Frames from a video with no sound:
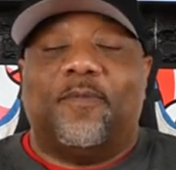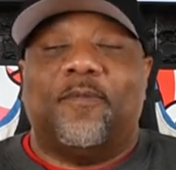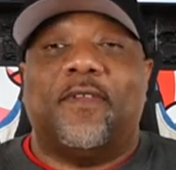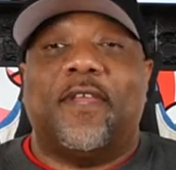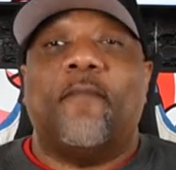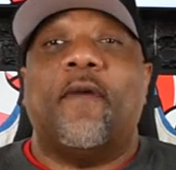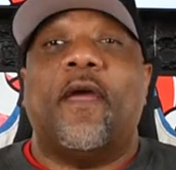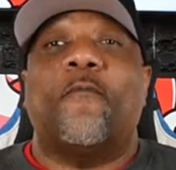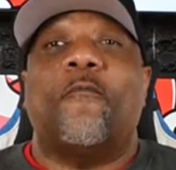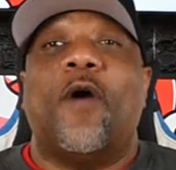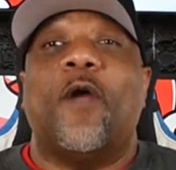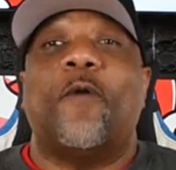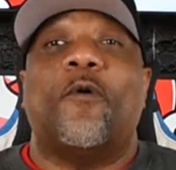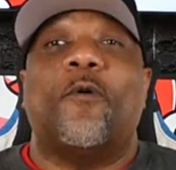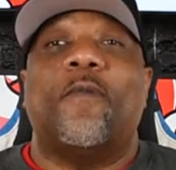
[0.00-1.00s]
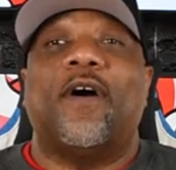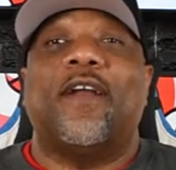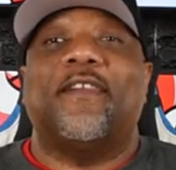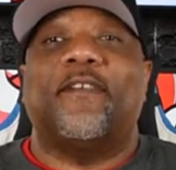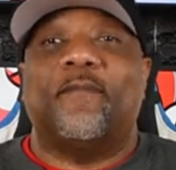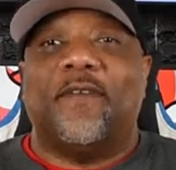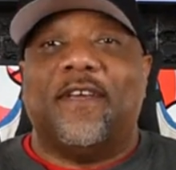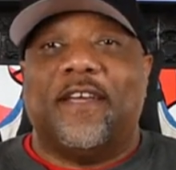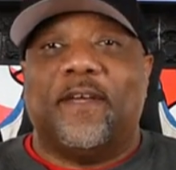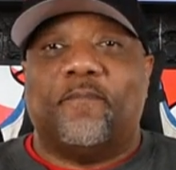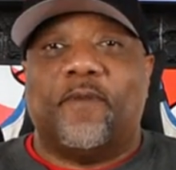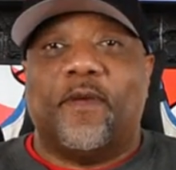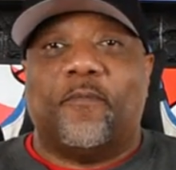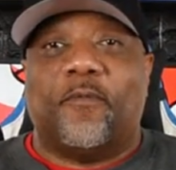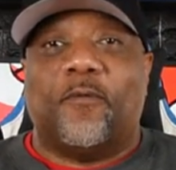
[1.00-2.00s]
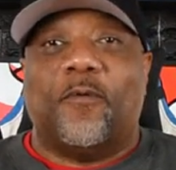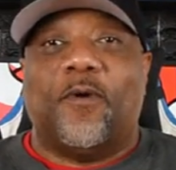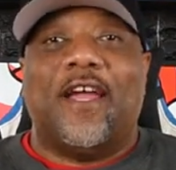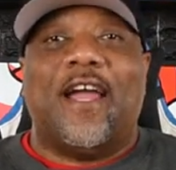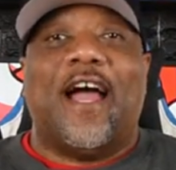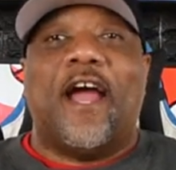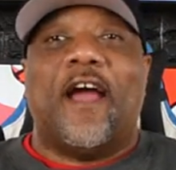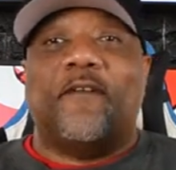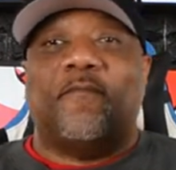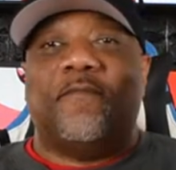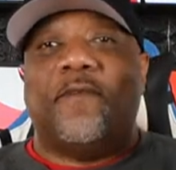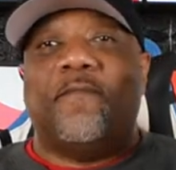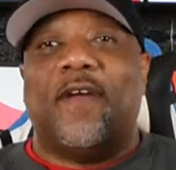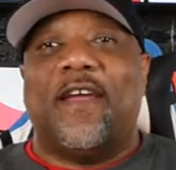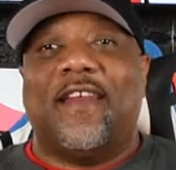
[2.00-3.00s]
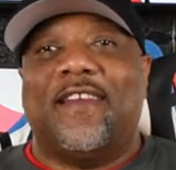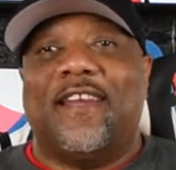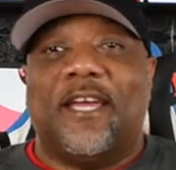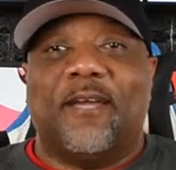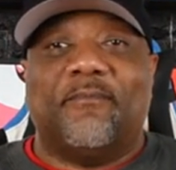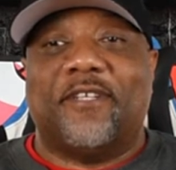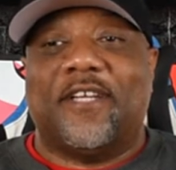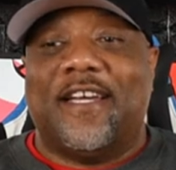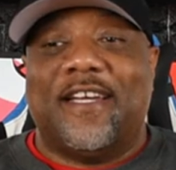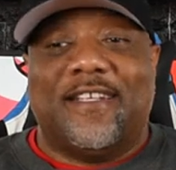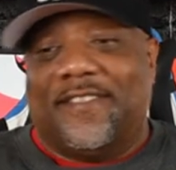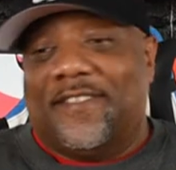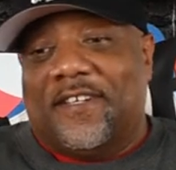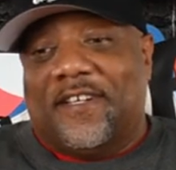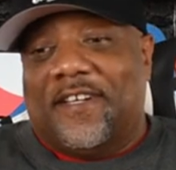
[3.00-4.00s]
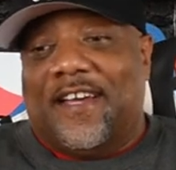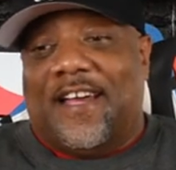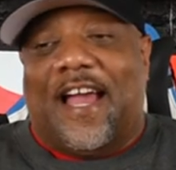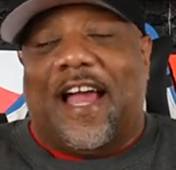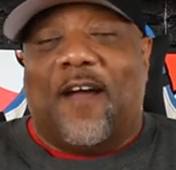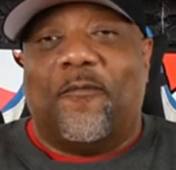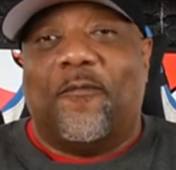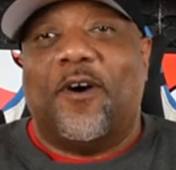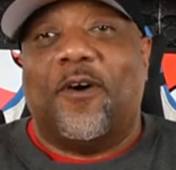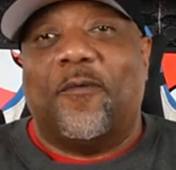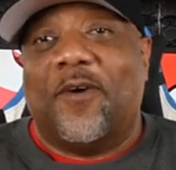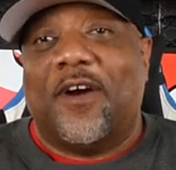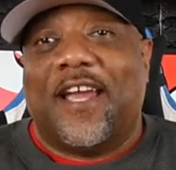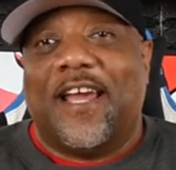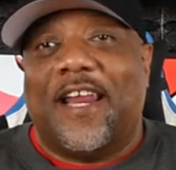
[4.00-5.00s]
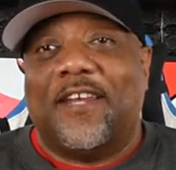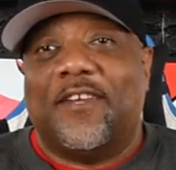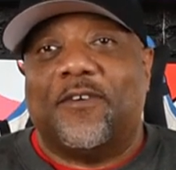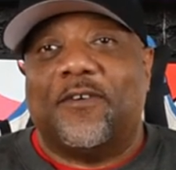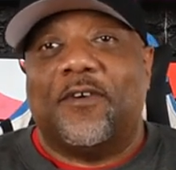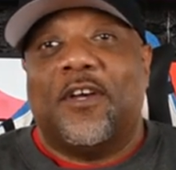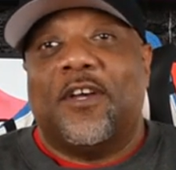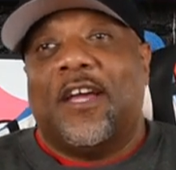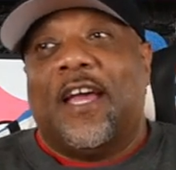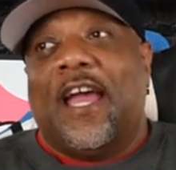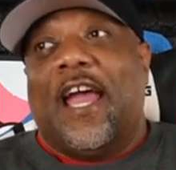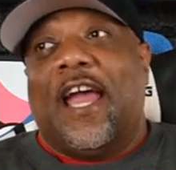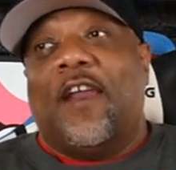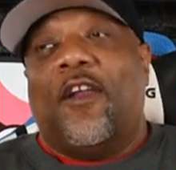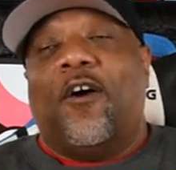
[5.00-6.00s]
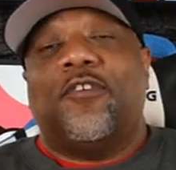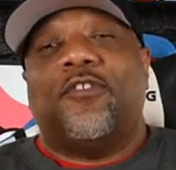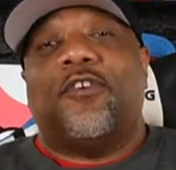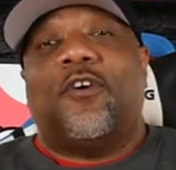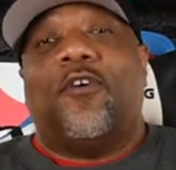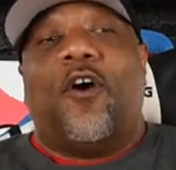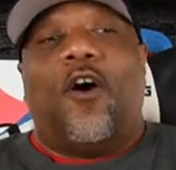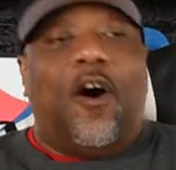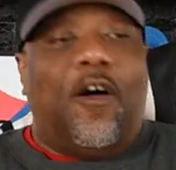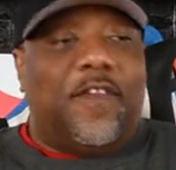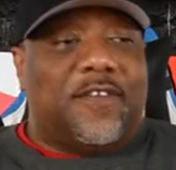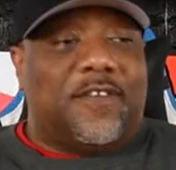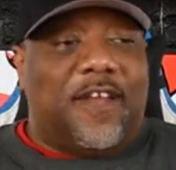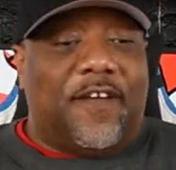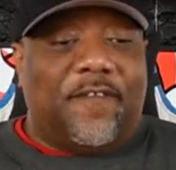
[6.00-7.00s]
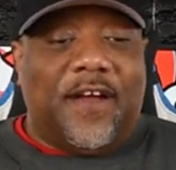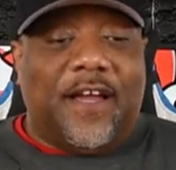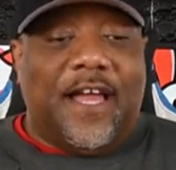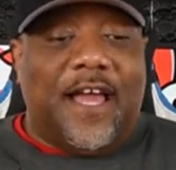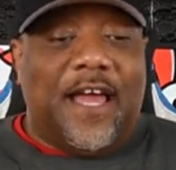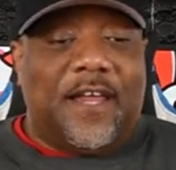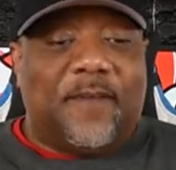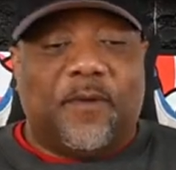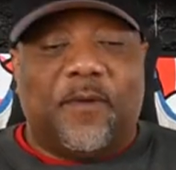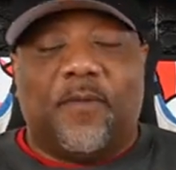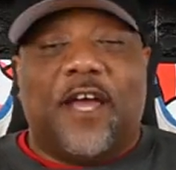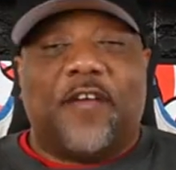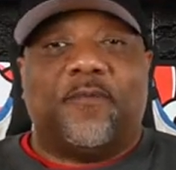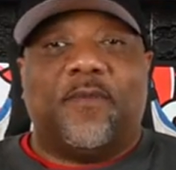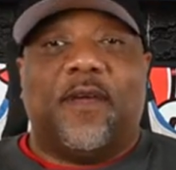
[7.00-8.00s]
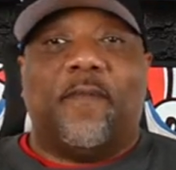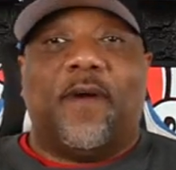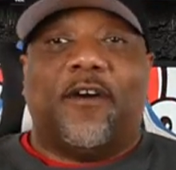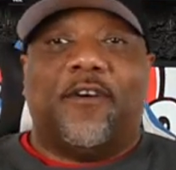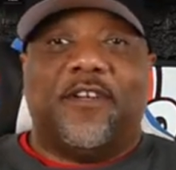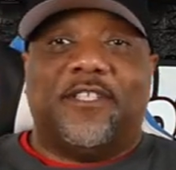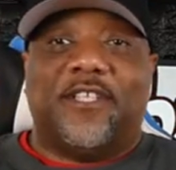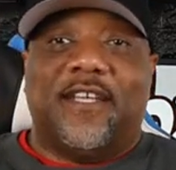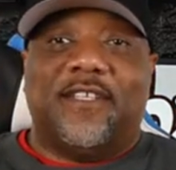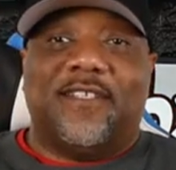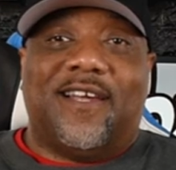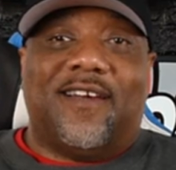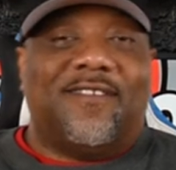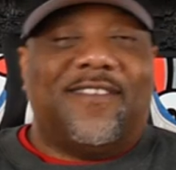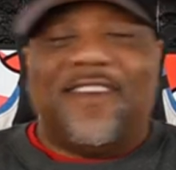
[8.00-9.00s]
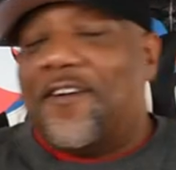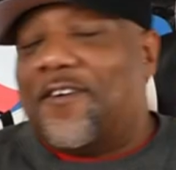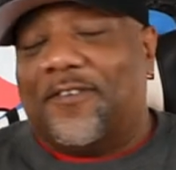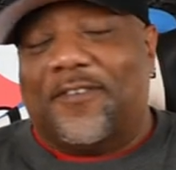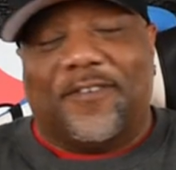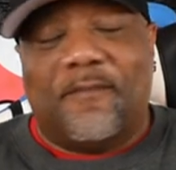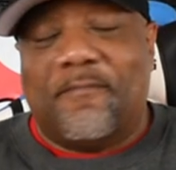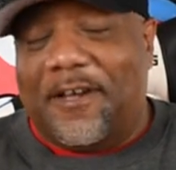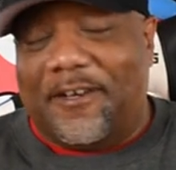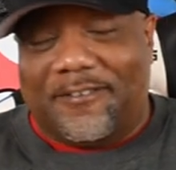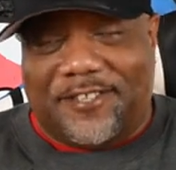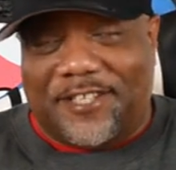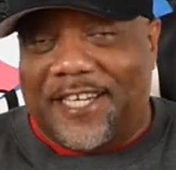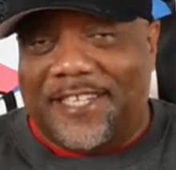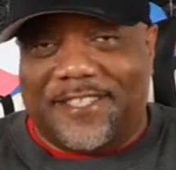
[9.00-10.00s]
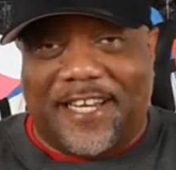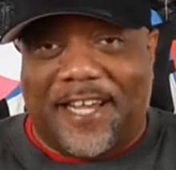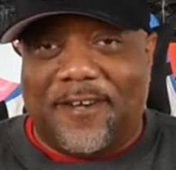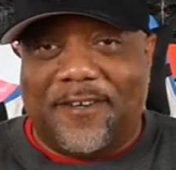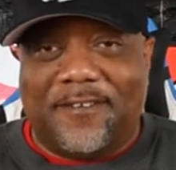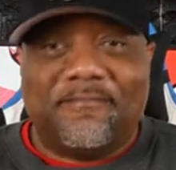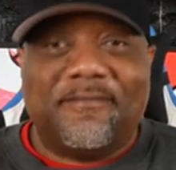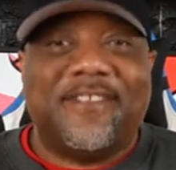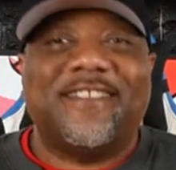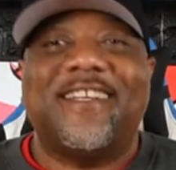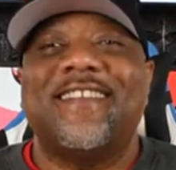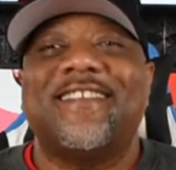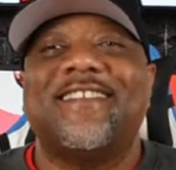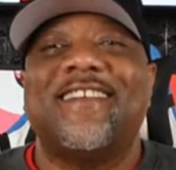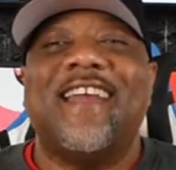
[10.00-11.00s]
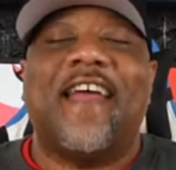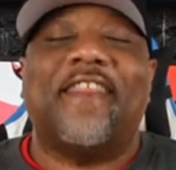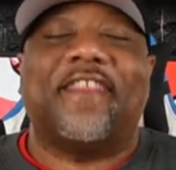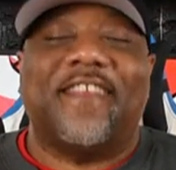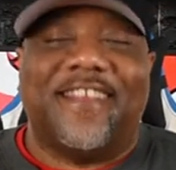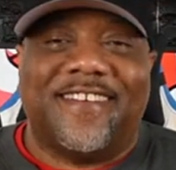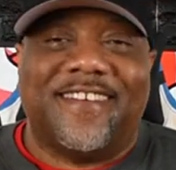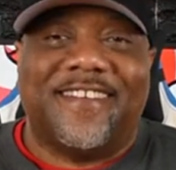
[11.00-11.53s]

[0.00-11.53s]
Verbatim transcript: they make way more money than me and people way higher than me made a name change, what what can I do? And also, all the stuff I got, people ask me, am I going to change it out? No, I'm not going to change it out. I'm not changing nothing.